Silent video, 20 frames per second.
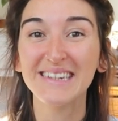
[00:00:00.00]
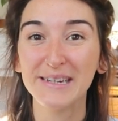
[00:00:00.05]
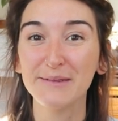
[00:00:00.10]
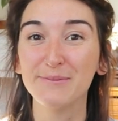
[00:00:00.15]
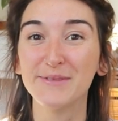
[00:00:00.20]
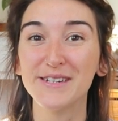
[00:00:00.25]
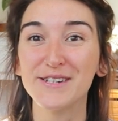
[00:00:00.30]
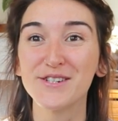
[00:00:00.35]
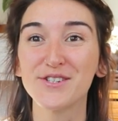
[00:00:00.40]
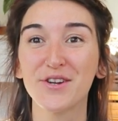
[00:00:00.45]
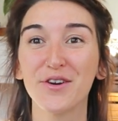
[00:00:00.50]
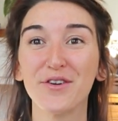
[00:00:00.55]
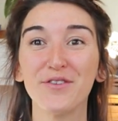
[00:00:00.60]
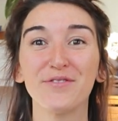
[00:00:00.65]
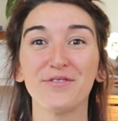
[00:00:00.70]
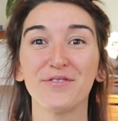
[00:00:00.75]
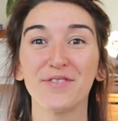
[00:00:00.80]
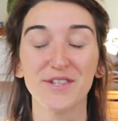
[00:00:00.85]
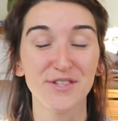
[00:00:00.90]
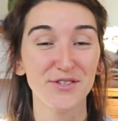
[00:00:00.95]
image
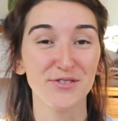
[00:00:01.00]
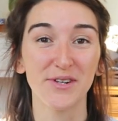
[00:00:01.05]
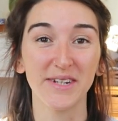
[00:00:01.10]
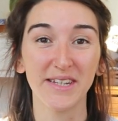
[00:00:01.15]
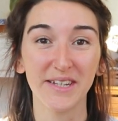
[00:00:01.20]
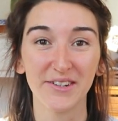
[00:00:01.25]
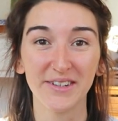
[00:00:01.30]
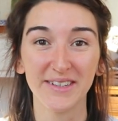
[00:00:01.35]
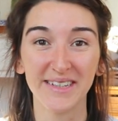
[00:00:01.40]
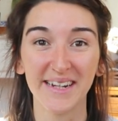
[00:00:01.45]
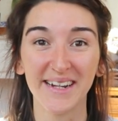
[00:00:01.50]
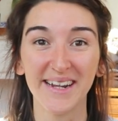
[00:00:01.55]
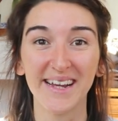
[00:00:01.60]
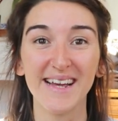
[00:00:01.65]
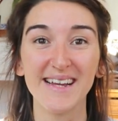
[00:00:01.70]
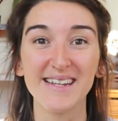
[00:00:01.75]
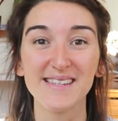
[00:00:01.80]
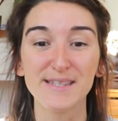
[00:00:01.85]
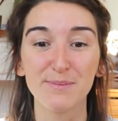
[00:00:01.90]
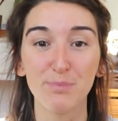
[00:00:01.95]
of Australia in their
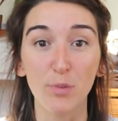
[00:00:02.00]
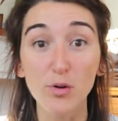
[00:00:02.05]
heads.